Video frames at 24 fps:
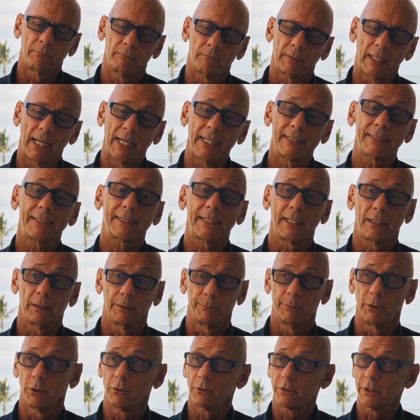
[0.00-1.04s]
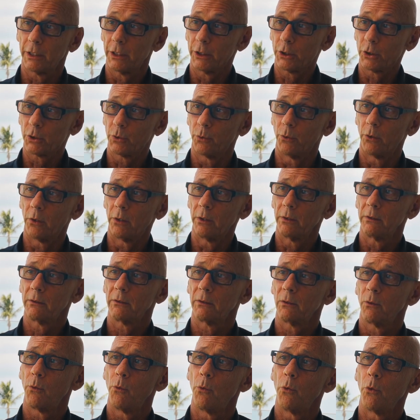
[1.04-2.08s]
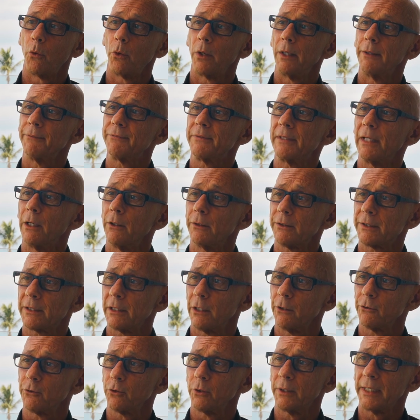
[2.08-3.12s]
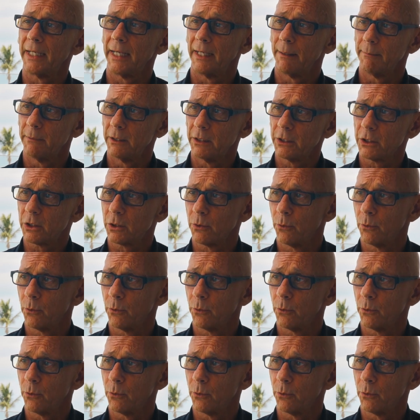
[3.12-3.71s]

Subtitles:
as telomeres get short, or if cells are damaged,